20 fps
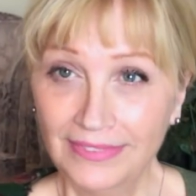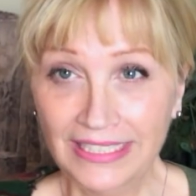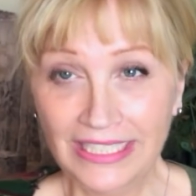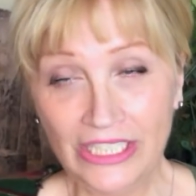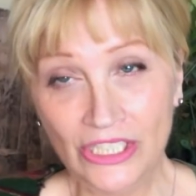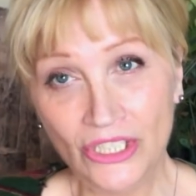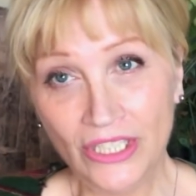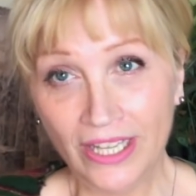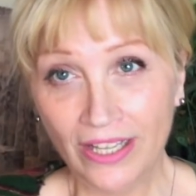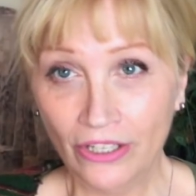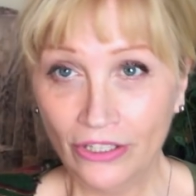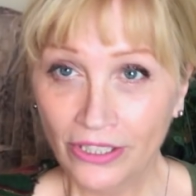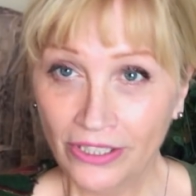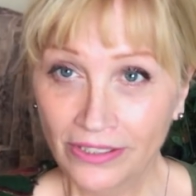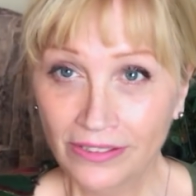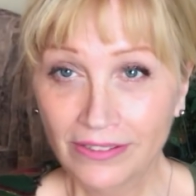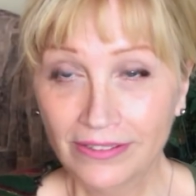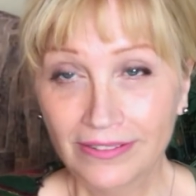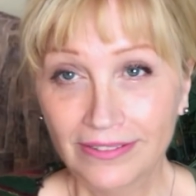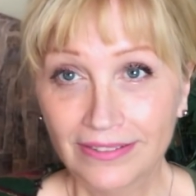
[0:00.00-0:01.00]
each other
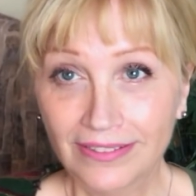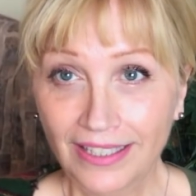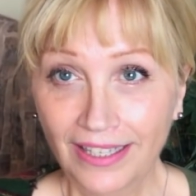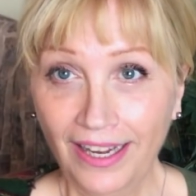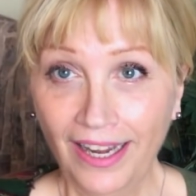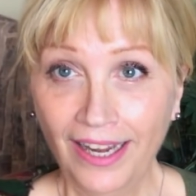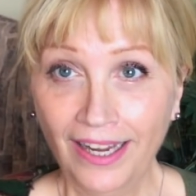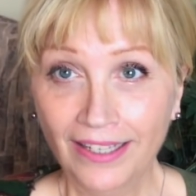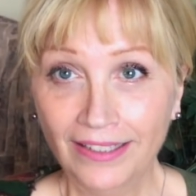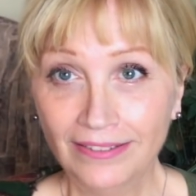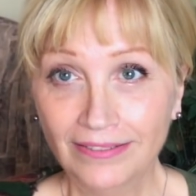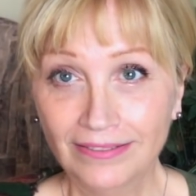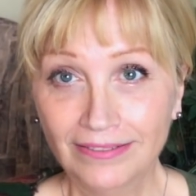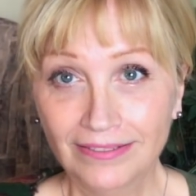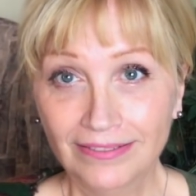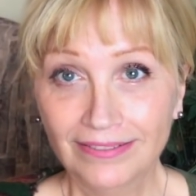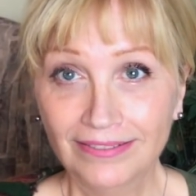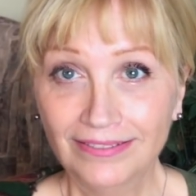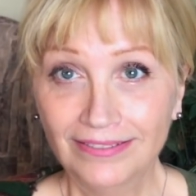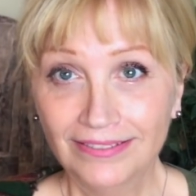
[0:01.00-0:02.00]
and
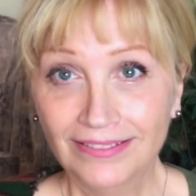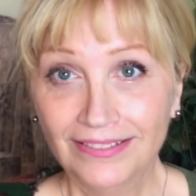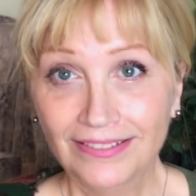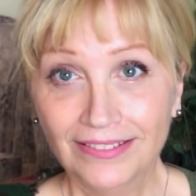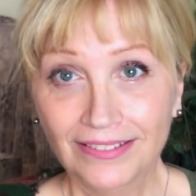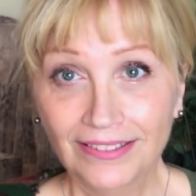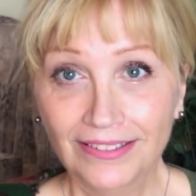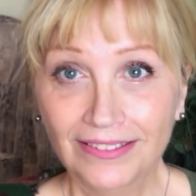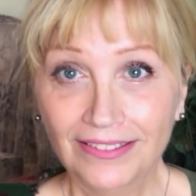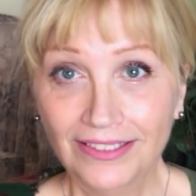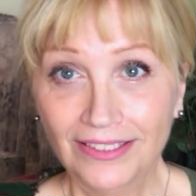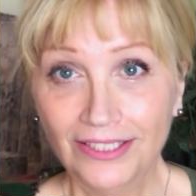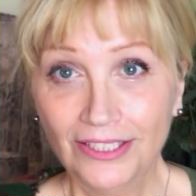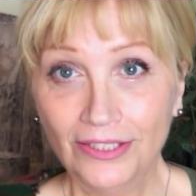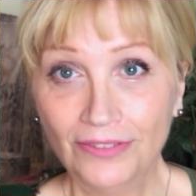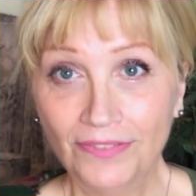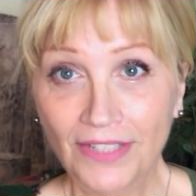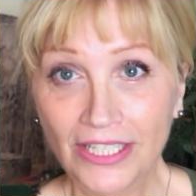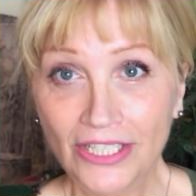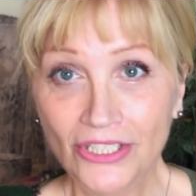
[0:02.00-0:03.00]

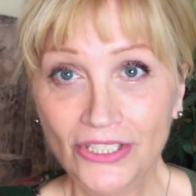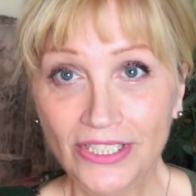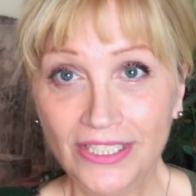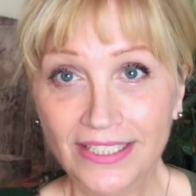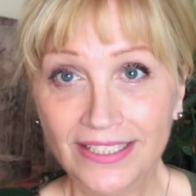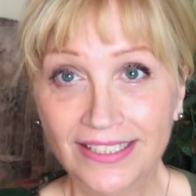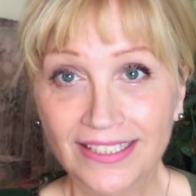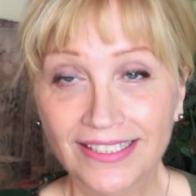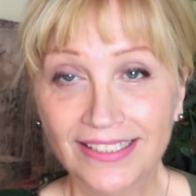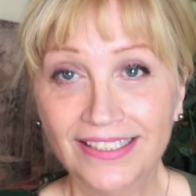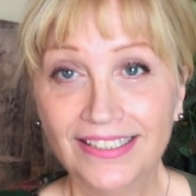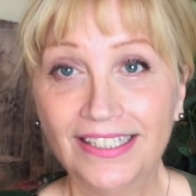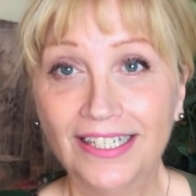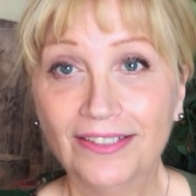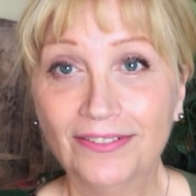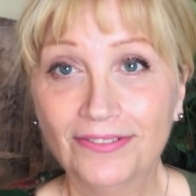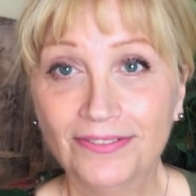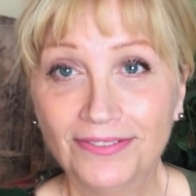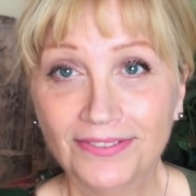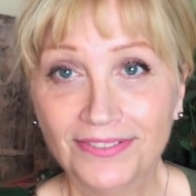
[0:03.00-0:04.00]
your functions and stuff.